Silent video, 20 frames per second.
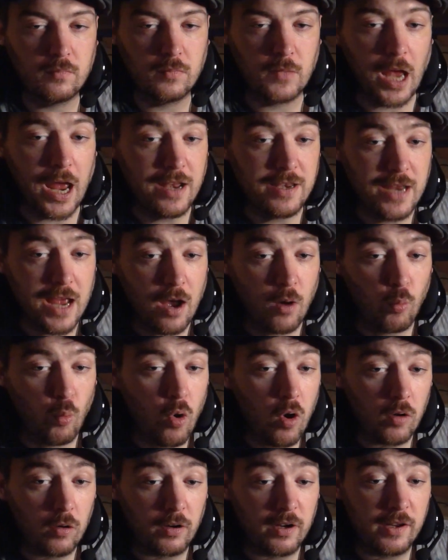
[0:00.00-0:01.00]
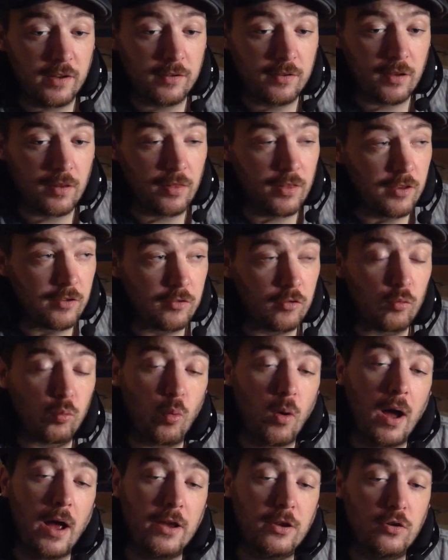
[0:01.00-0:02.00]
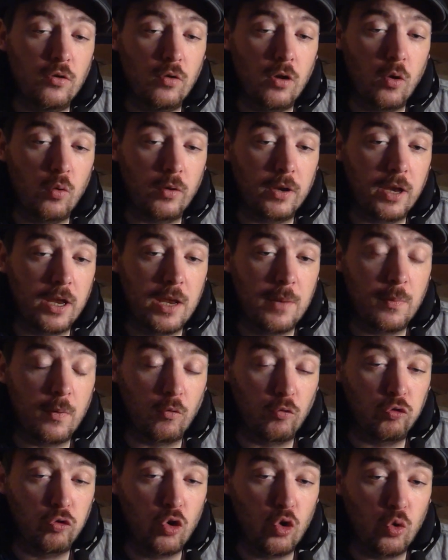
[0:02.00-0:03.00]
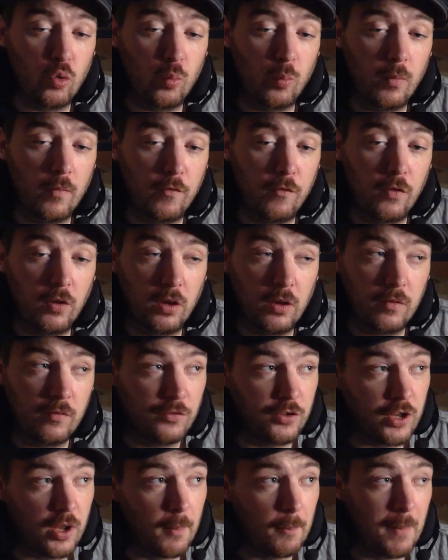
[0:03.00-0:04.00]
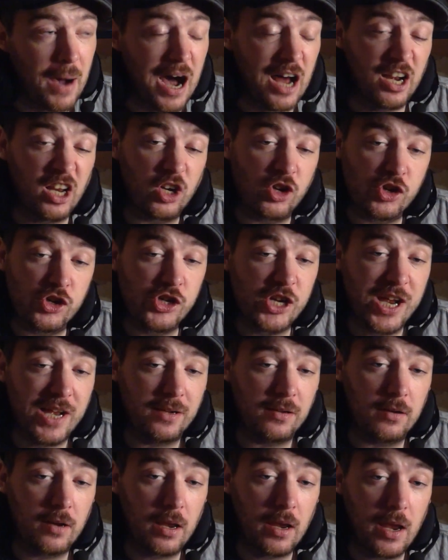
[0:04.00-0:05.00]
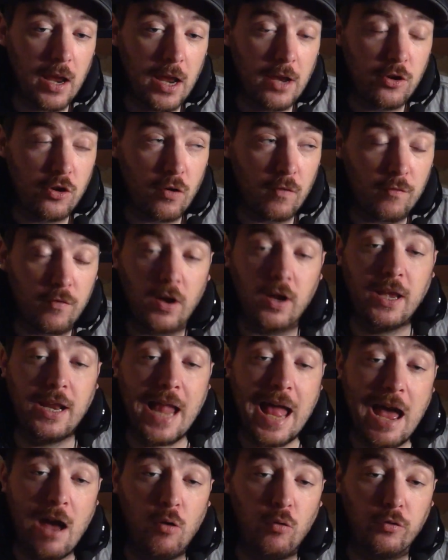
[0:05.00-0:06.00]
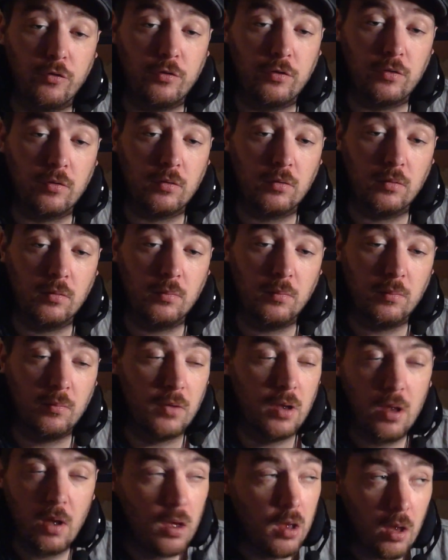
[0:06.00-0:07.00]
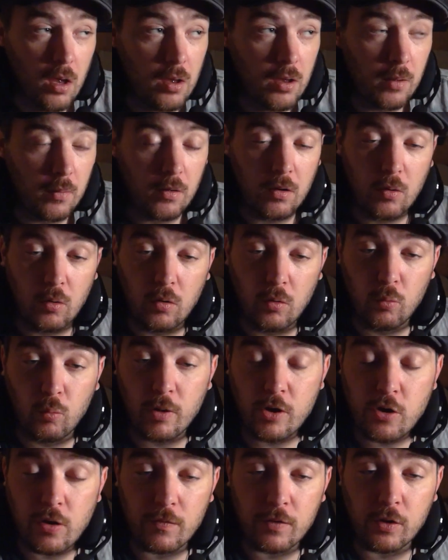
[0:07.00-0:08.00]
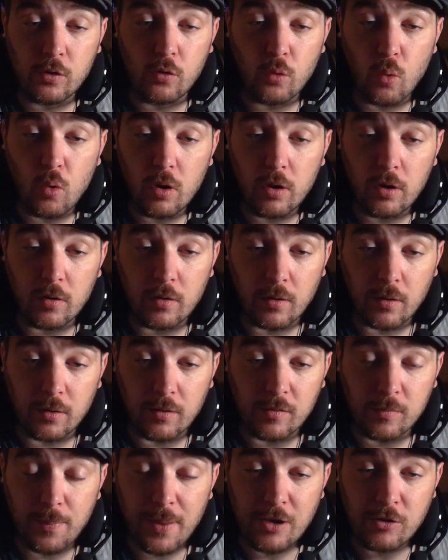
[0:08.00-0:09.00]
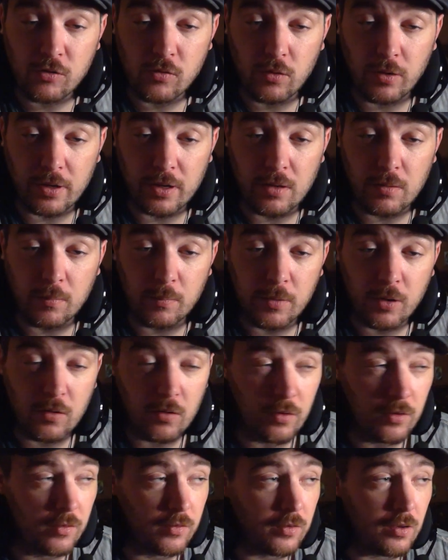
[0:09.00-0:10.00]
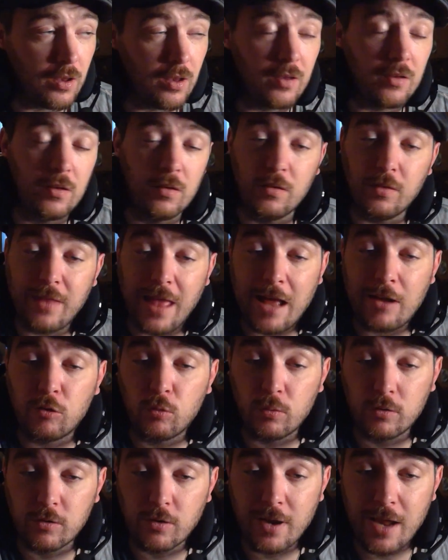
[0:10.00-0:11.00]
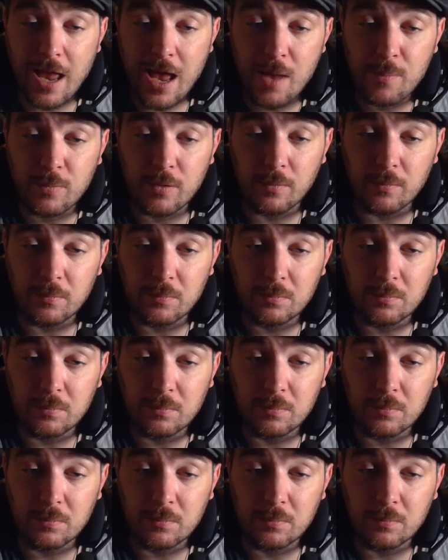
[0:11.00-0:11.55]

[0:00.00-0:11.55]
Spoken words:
And yeah, Warrens, this is why you don't keep a room full of demonic shit in your fucking house. When you have a daughter, especially, because that's what's going to happen.